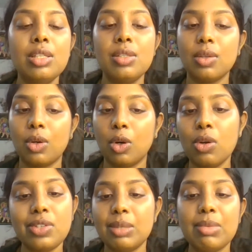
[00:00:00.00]
So
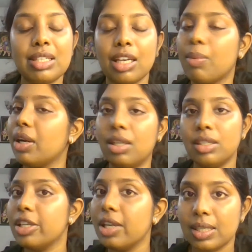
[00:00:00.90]
no treatment required
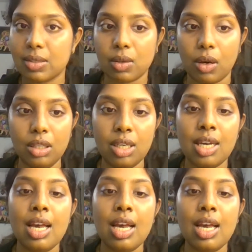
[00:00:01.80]
is wrong.